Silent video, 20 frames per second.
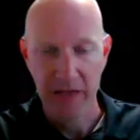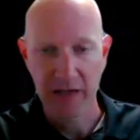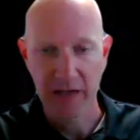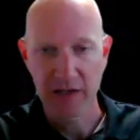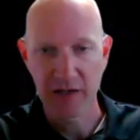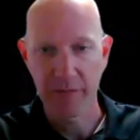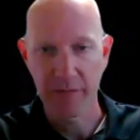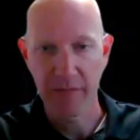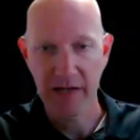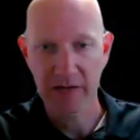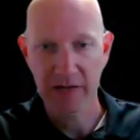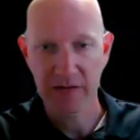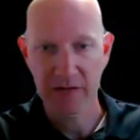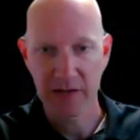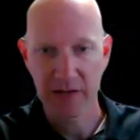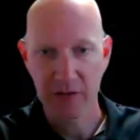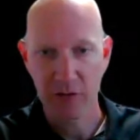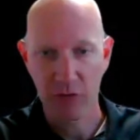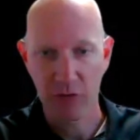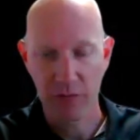In
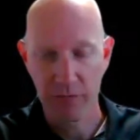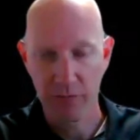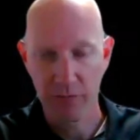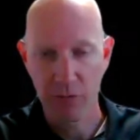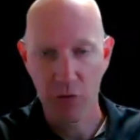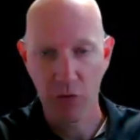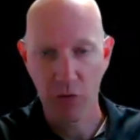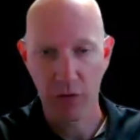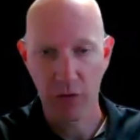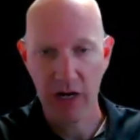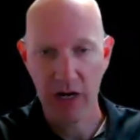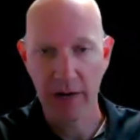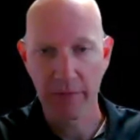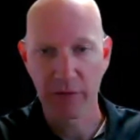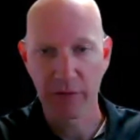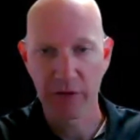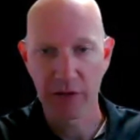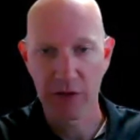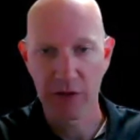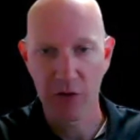domestic, or more
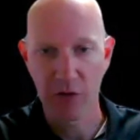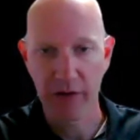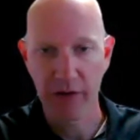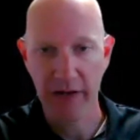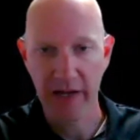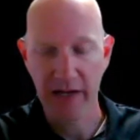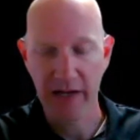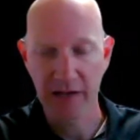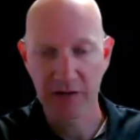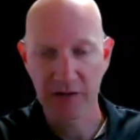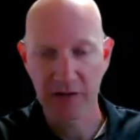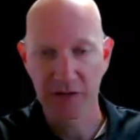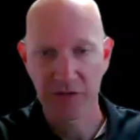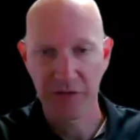commonly known as